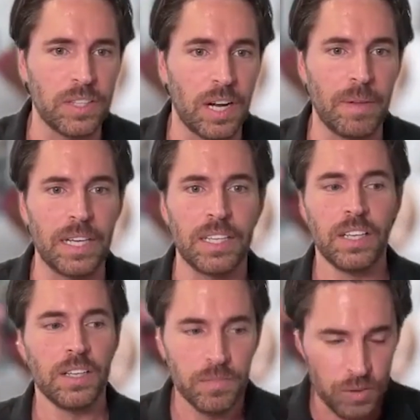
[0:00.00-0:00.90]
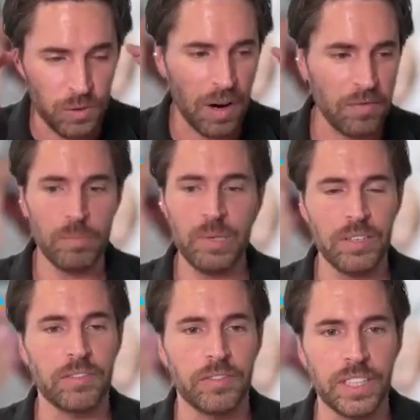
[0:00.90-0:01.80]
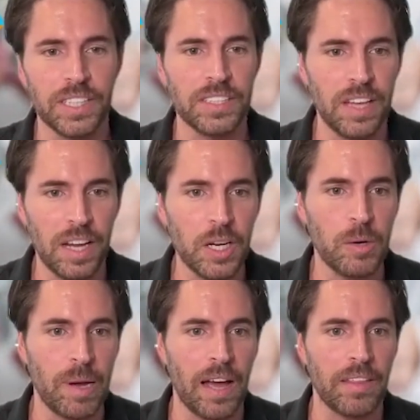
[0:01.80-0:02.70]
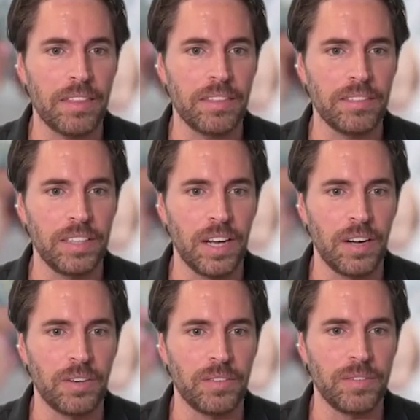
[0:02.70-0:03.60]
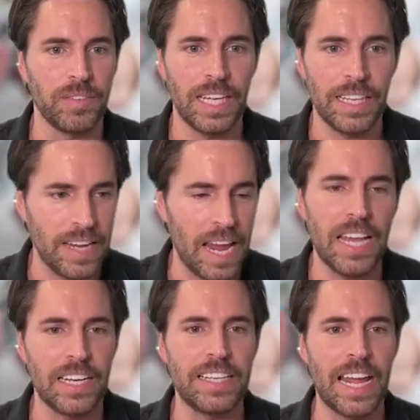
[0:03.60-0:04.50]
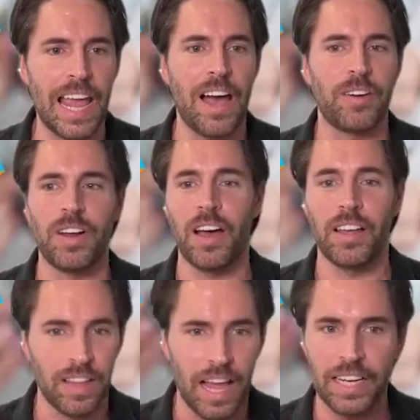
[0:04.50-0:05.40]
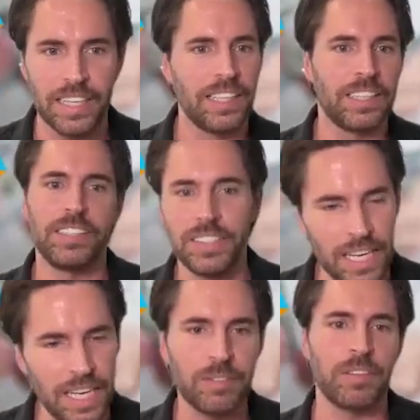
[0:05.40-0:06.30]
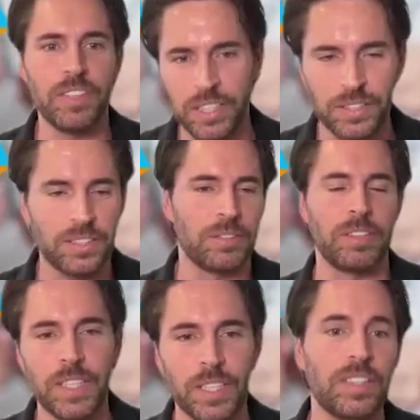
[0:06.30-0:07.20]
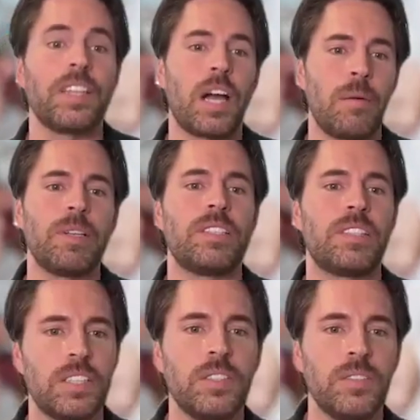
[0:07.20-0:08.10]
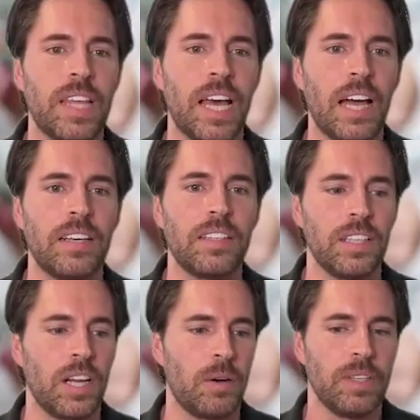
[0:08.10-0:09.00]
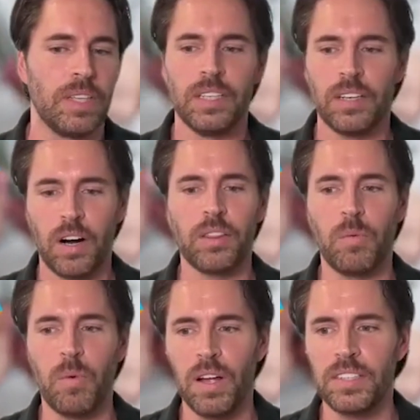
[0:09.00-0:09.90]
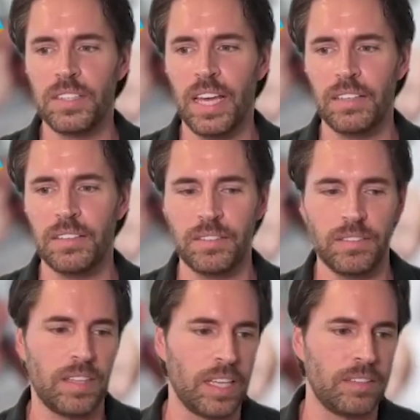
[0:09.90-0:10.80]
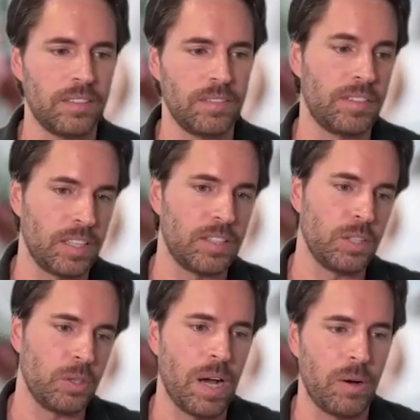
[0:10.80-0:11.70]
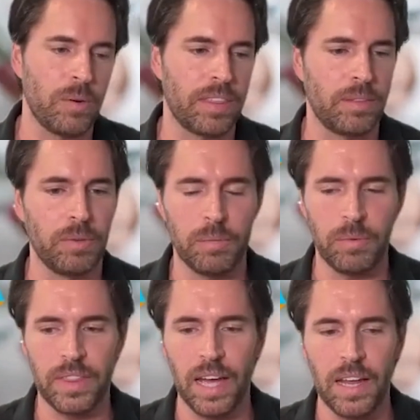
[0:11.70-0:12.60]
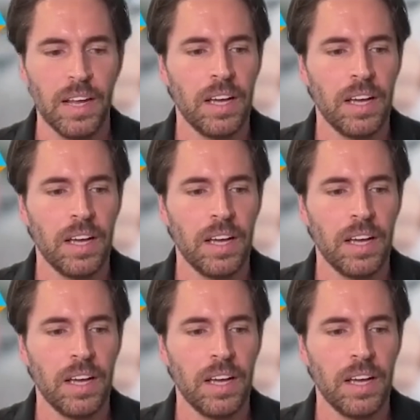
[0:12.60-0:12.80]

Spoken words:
And I'm like, you have to be a freaking psychopath, day in and day out on like getting reviews and reviews. And the companies that do that, are the ones that do well with that.